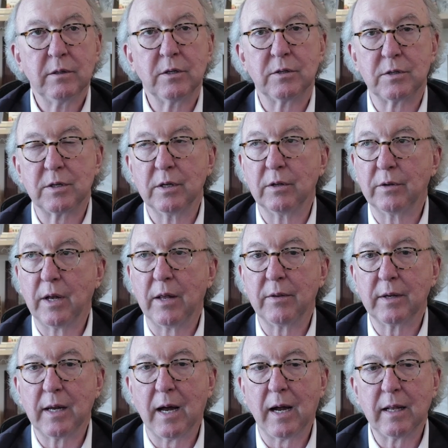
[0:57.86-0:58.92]
distilled
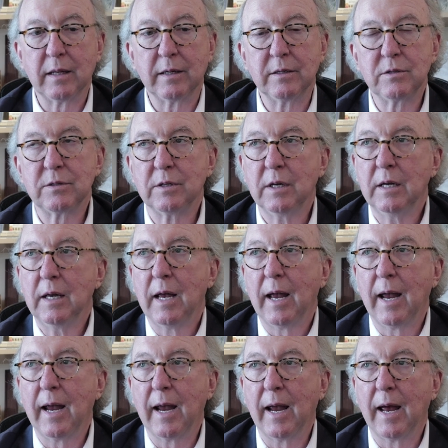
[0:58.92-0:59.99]
on the islands,
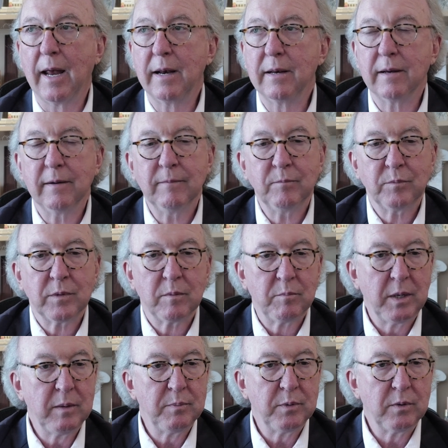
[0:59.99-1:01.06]
and
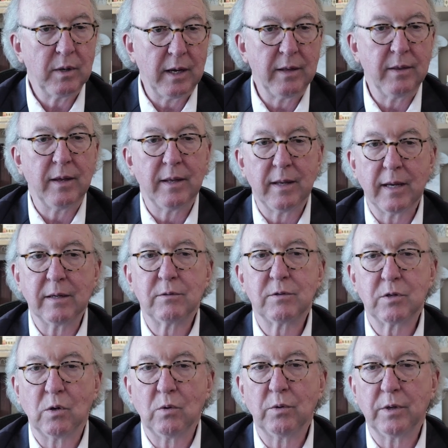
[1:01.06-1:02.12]
then they
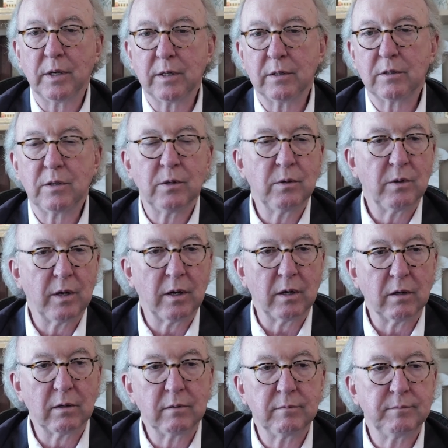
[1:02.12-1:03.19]
sold it to
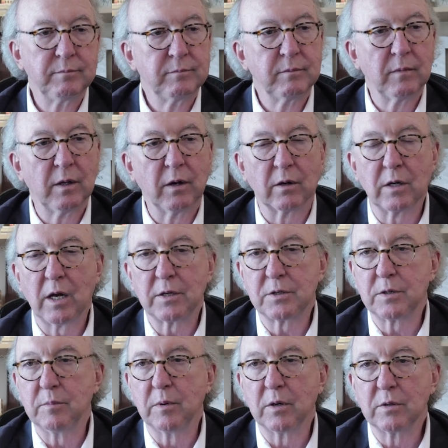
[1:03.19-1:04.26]
their
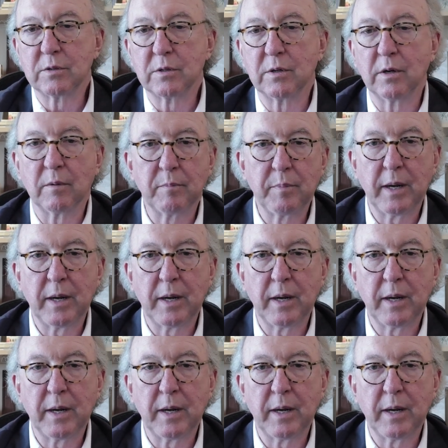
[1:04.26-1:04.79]
customers, their